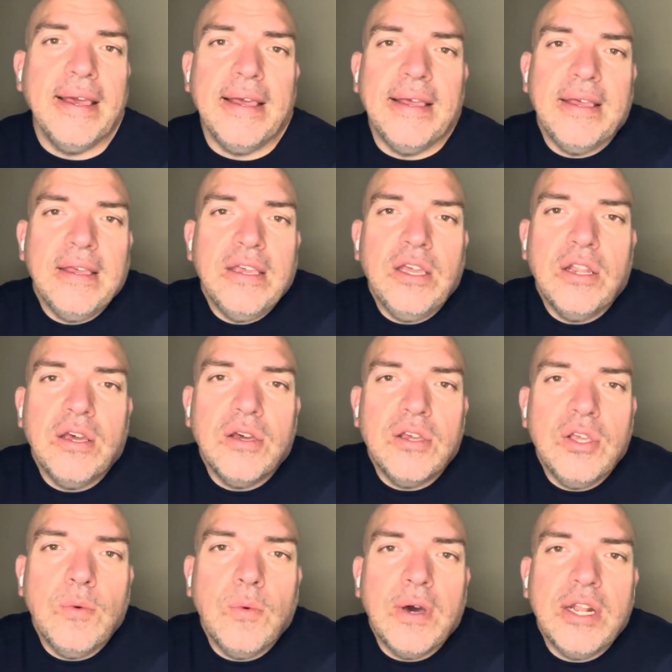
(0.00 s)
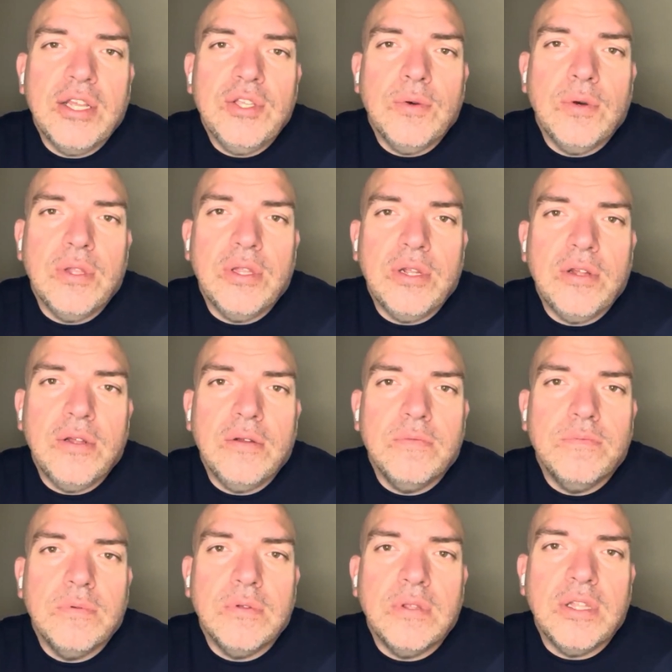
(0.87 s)
you know, you want to do a
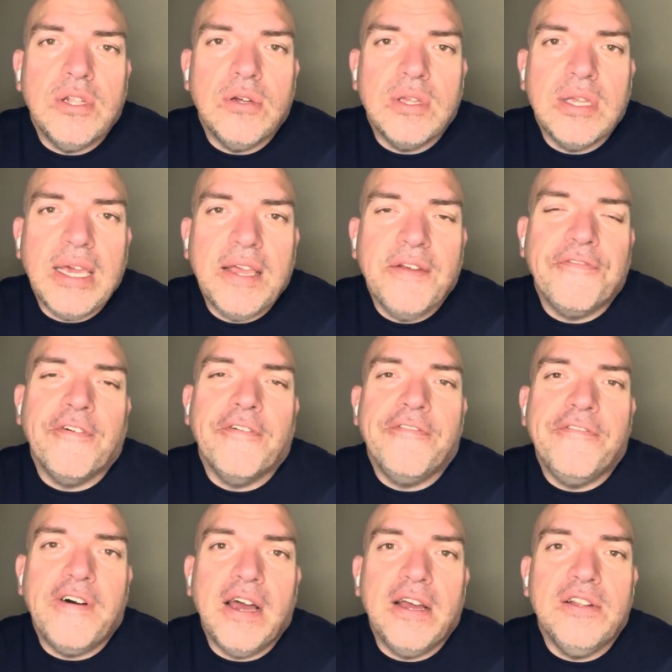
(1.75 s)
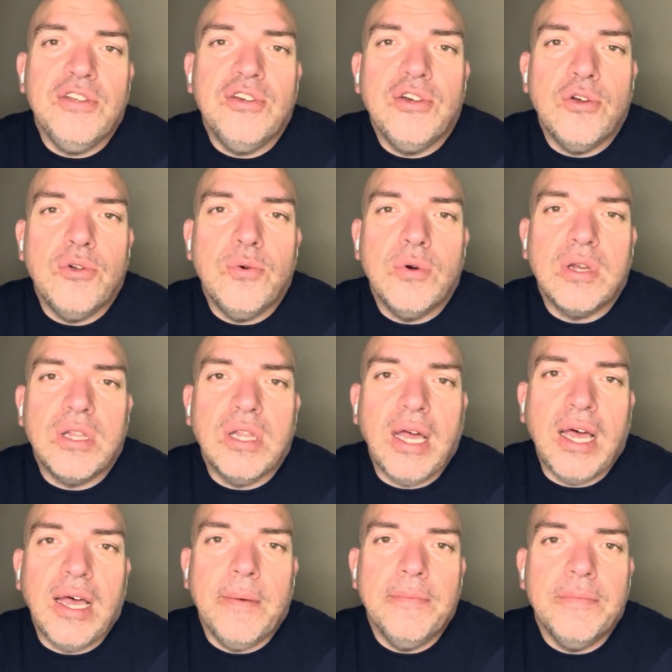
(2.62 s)
little gig for fun, you go to a
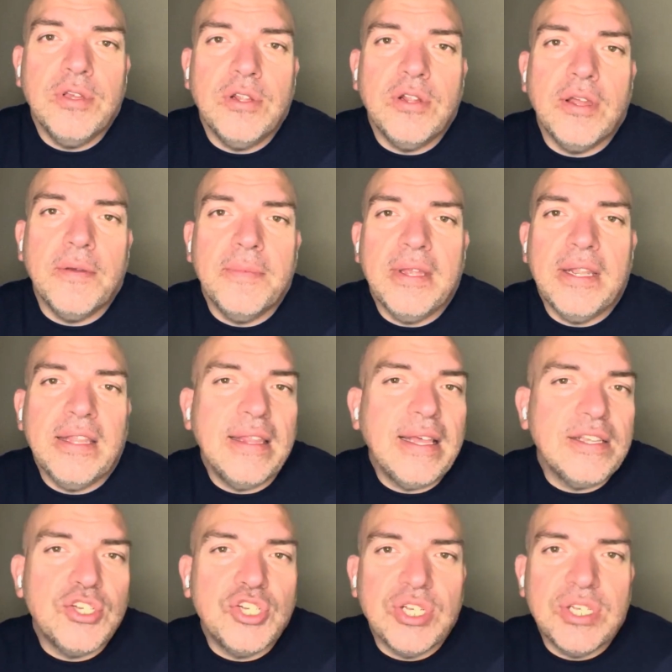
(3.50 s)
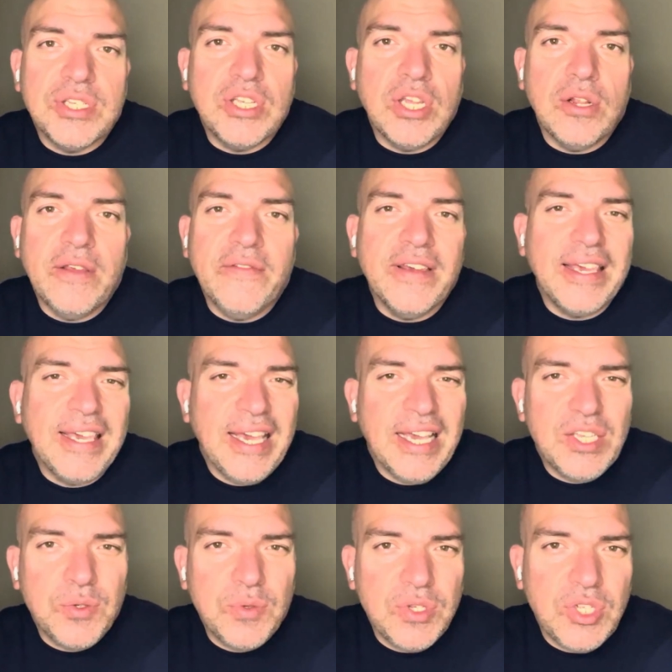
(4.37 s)
club, you know what I mean? And that's just, you know, even
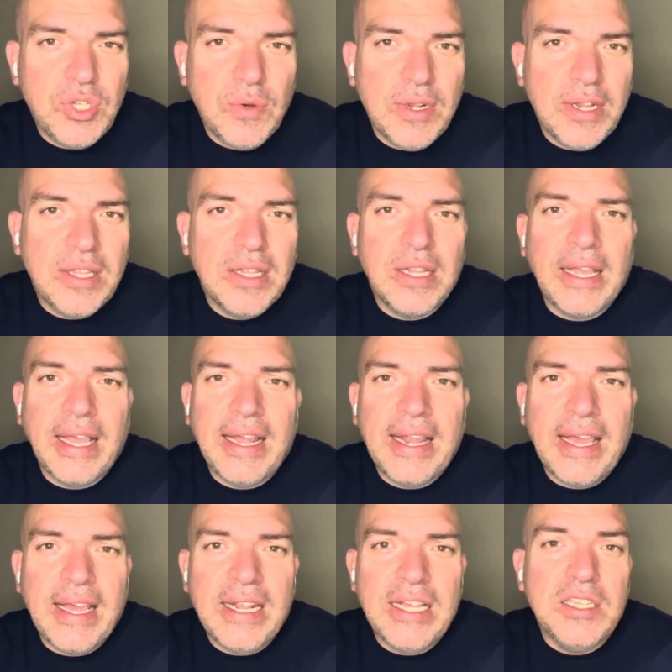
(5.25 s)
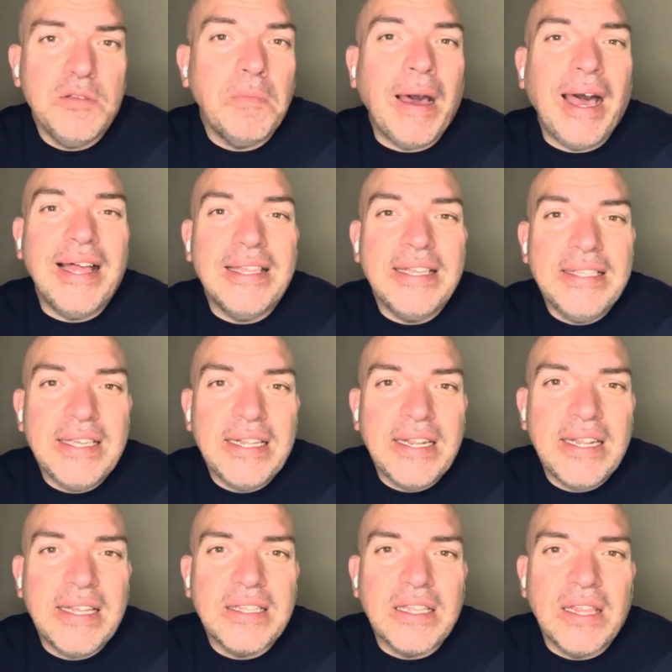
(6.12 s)
Kiss was doing it in the late 80s. Motley did
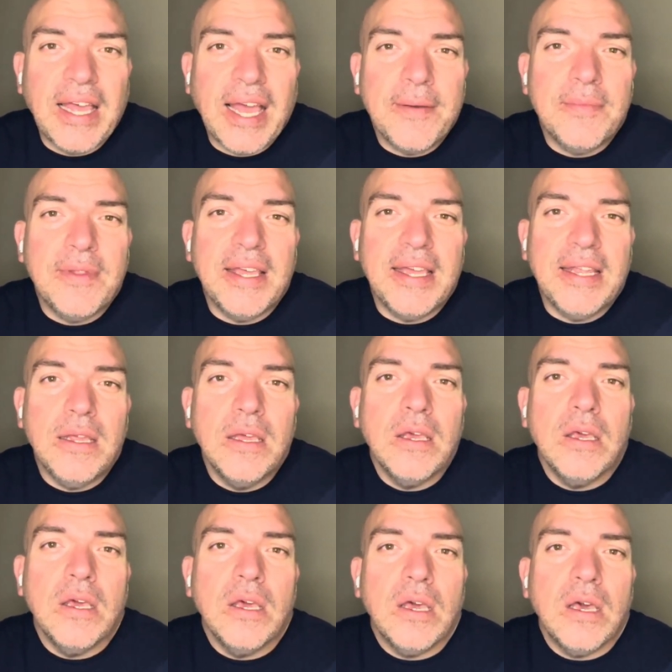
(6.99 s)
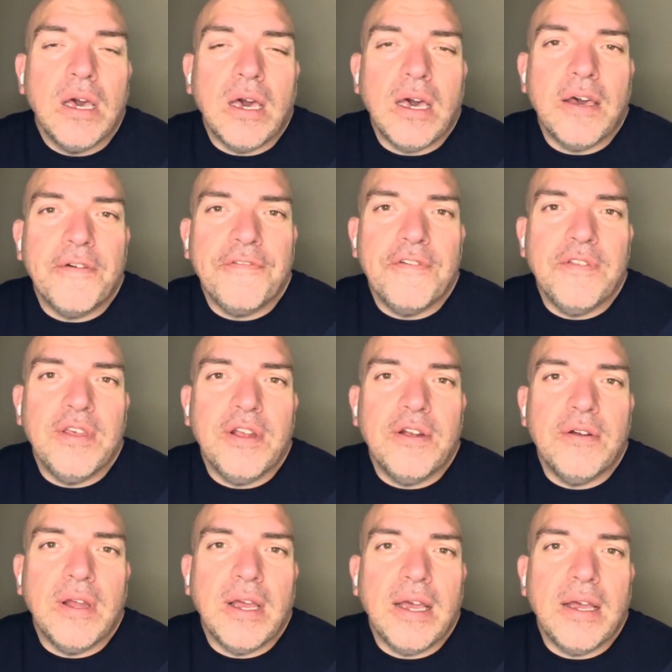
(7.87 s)
it at the Limelight for their,